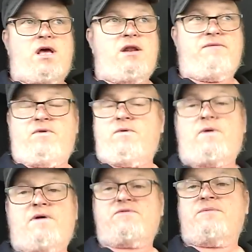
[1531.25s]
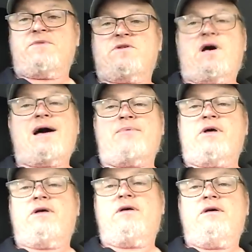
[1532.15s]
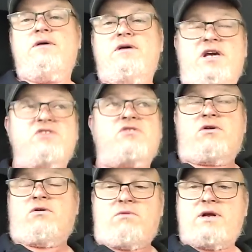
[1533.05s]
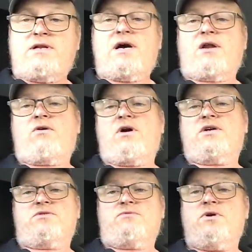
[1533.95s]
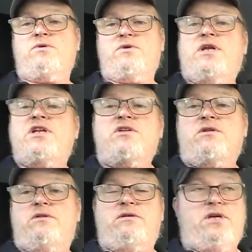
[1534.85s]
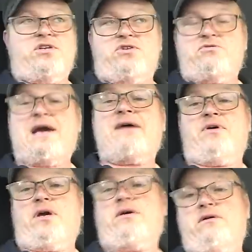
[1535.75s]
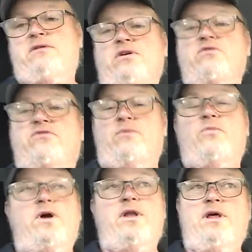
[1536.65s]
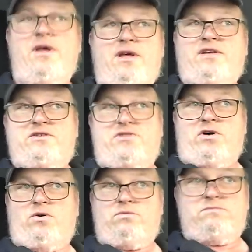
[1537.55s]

if you don't have something to stop it, it's going to go right down across the road into traffic, kill someone. So,